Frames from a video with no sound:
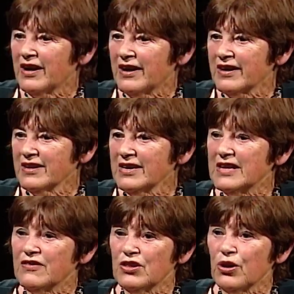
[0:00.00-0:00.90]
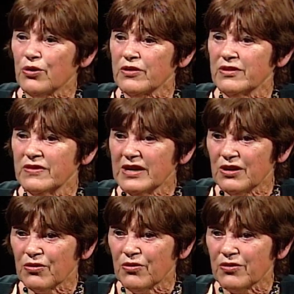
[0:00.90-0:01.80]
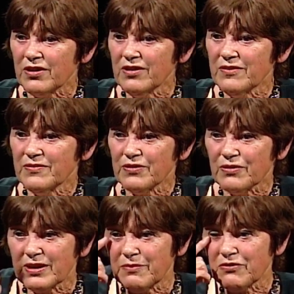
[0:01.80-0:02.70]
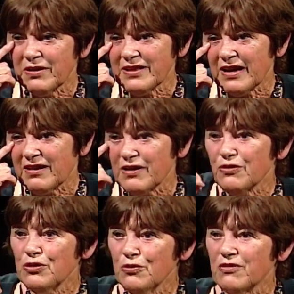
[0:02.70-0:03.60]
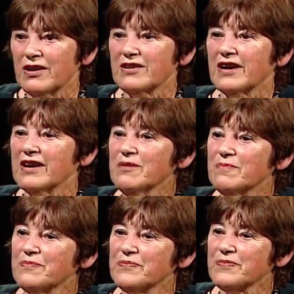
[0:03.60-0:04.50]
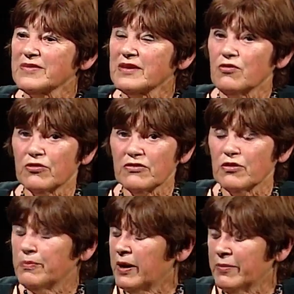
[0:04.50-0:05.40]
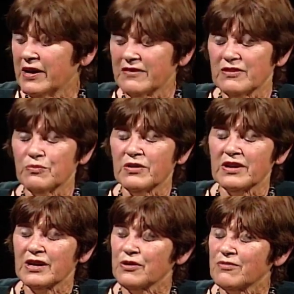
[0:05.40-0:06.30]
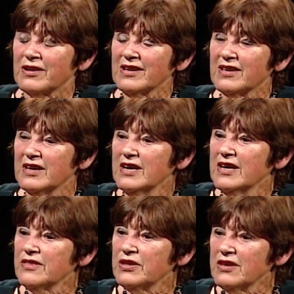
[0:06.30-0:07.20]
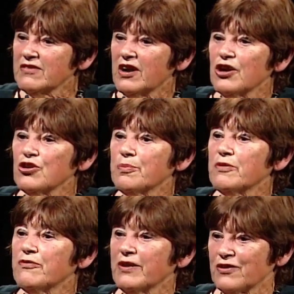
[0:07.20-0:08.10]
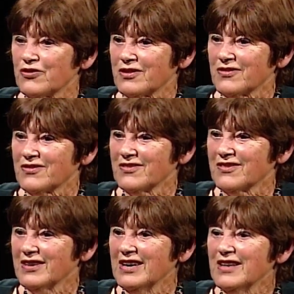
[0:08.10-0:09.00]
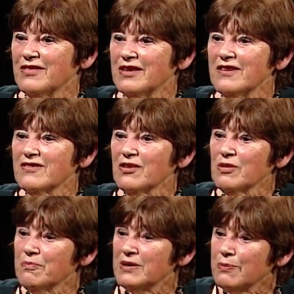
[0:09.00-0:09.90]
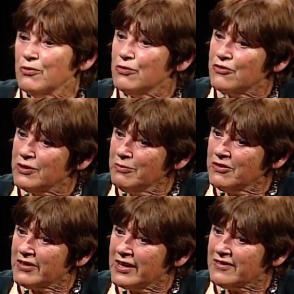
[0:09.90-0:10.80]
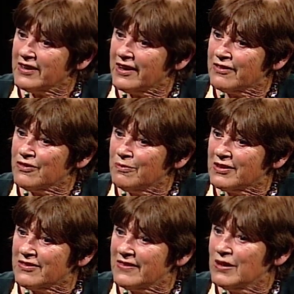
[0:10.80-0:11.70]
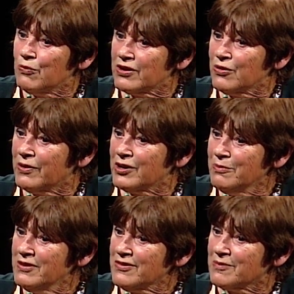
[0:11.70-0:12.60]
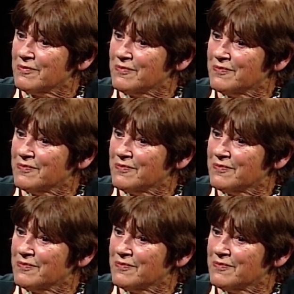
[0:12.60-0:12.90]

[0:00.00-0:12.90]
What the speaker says: eye is lower than the inner corner, so it comes right down, like the Hugh Grant eye. Also, Obama has it in one eye only. These are your perfectionists. These are the people who see mistakes that others miss, and they wonder why you miss them.